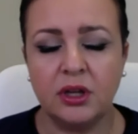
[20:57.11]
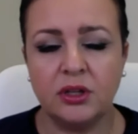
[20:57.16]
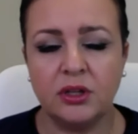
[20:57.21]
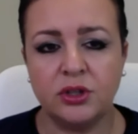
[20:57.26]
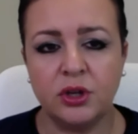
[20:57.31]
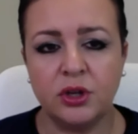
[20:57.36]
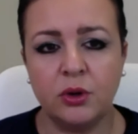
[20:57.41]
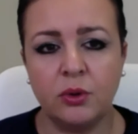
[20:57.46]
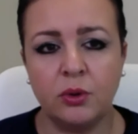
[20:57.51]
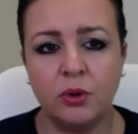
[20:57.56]
Yeah.
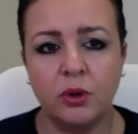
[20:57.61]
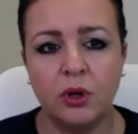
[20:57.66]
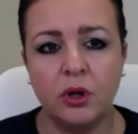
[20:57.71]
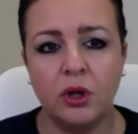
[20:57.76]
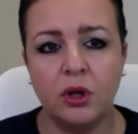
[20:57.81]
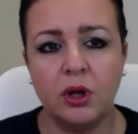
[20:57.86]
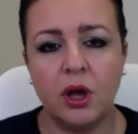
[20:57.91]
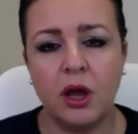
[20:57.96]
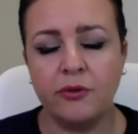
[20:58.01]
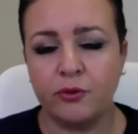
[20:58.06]
So,
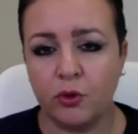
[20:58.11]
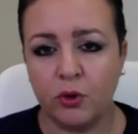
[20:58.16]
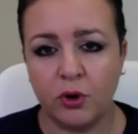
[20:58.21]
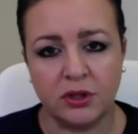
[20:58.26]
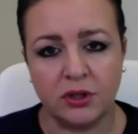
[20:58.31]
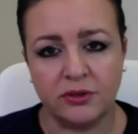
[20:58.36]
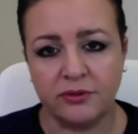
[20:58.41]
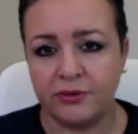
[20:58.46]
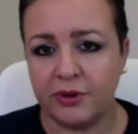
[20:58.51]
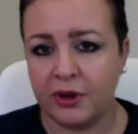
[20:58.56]
of
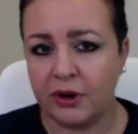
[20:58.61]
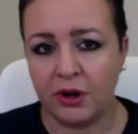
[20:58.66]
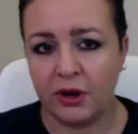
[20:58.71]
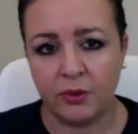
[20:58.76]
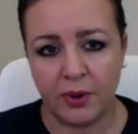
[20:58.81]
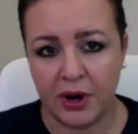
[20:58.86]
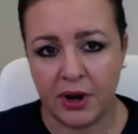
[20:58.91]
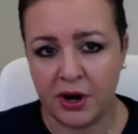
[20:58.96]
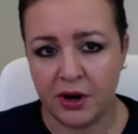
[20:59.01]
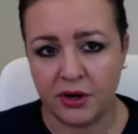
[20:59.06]
course, very
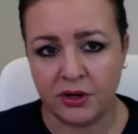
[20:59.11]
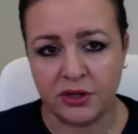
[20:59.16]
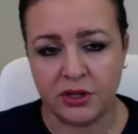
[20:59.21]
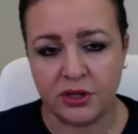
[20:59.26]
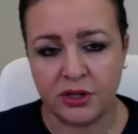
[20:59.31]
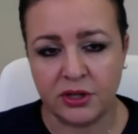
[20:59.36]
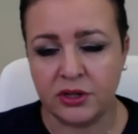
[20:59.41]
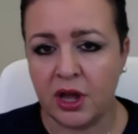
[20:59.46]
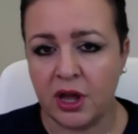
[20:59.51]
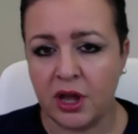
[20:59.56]
rare,
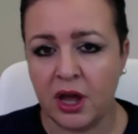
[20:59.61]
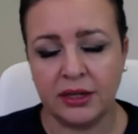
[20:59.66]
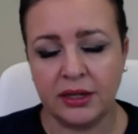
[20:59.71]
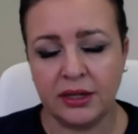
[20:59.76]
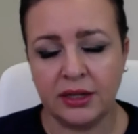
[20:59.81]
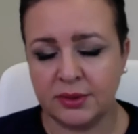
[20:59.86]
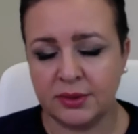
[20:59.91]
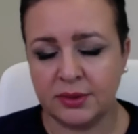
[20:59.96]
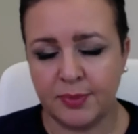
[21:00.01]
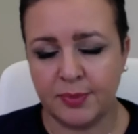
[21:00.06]
not
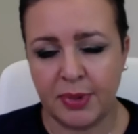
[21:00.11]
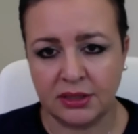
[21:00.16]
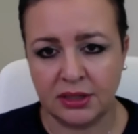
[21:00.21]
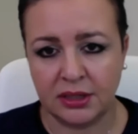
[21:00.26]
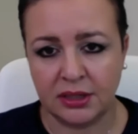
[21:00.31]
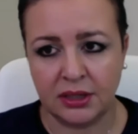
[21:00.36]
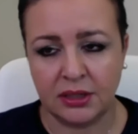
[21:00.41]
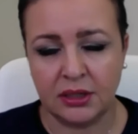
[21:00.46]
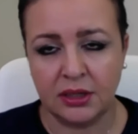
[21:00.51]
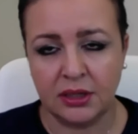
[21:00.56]

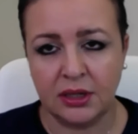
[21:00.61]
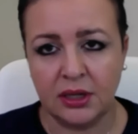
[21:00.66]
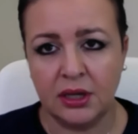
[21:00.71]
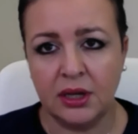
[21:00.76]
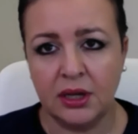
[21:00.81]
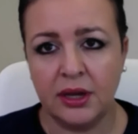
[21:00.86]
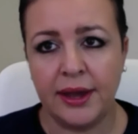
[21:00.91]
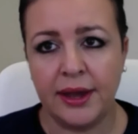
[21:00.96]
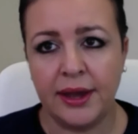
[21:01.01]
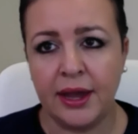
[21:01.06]
expected.
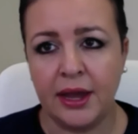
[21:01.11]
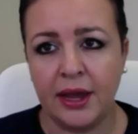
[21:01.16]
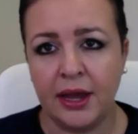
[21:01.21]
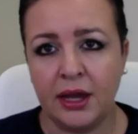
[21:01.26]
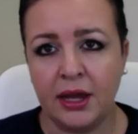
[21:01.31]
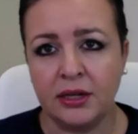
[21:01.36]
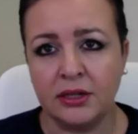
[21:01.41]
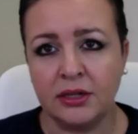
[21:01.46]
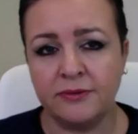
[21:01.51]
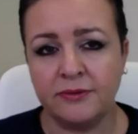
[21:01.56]

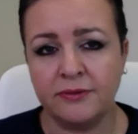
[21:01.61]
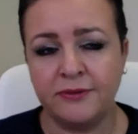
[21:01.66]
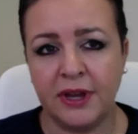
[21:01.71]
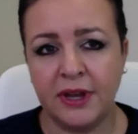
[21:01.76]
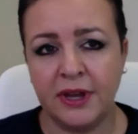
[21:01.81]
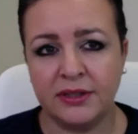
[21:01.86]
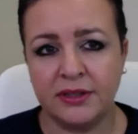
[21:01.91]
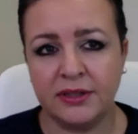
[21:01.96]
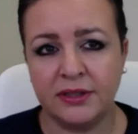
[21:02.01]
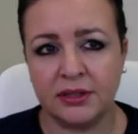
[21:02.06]
And
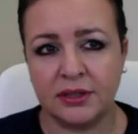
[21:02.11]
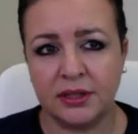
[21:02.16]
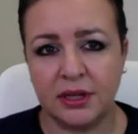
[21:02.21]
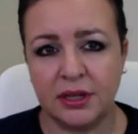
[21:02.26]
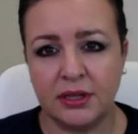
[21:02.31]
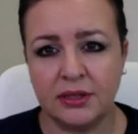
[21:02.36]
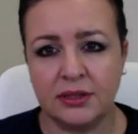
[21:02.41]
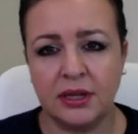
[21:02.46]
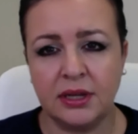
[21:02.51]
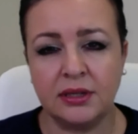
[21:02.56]
Phasix
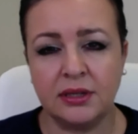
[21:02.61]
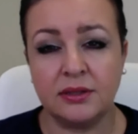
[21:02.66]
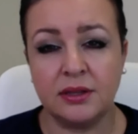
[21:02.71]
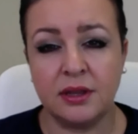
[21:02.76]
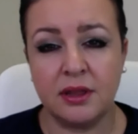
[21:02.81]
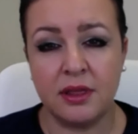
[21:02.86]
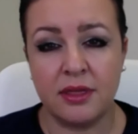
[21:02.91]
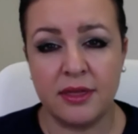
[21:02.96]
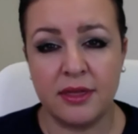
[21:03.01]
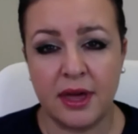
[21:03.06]
is a
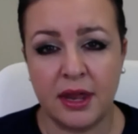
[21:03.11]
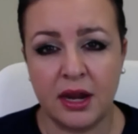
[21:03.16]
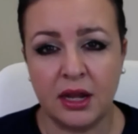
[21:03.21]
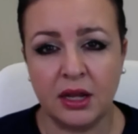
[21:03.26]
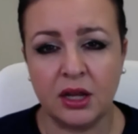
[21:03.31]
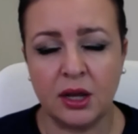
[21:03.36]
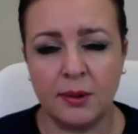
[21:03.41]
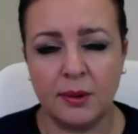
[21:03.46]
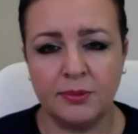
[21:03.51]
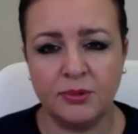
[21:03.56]

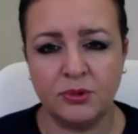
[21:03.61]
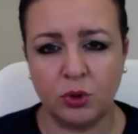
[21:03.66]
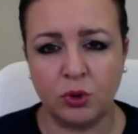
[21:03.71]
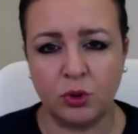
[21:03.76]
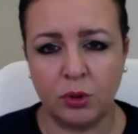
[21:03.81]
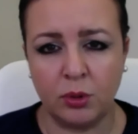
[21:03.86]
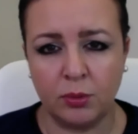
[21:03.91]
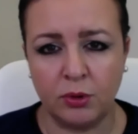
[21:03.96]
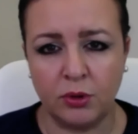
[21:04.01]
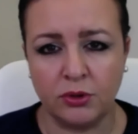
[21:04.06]
synthetic
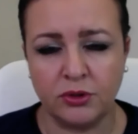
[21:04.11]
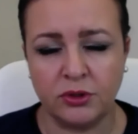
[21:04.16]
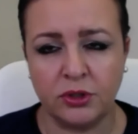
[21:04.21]
absorbable.